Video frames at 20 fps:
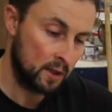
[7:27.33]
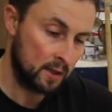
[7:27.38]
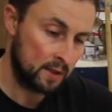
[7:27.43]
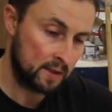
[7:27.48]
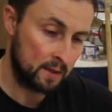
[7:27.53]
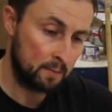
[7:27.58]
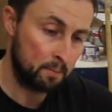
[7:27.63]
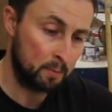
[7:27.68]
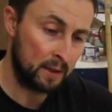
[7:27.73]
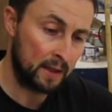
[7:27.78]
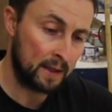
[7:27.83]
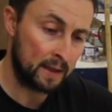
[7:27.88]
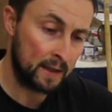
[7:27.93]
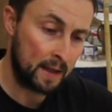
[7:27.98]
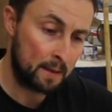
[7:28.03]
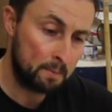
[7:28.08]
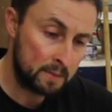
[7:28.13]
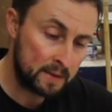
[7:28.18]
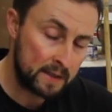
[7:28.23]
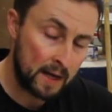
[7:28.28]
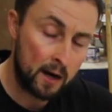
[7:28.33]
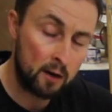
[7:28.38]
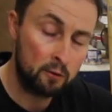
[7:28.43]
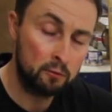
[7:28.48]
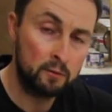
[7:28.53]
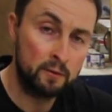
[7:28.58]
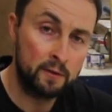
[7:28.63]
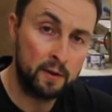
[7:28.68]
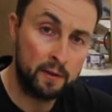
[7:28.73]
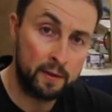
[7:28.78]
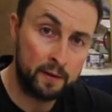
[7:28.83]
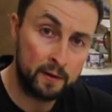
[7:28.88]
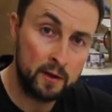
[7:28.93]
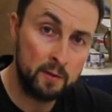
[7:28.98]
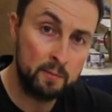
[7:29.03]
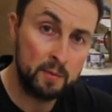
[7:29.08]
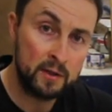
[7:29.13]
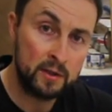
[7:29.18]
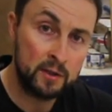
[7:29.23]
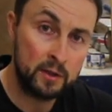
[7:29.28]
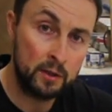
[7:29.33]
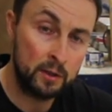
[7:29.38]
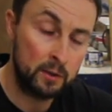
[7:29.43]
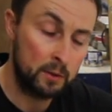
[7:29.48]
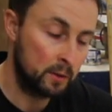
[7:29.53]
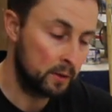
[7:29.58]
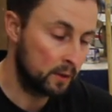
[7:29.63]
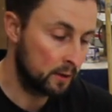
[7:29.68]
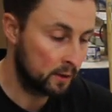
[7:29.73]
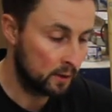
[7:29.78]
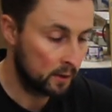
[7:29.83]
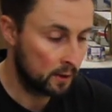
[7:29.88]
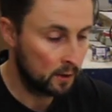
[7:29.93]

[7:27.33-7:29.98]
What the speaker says: simply clamp down the 3x2,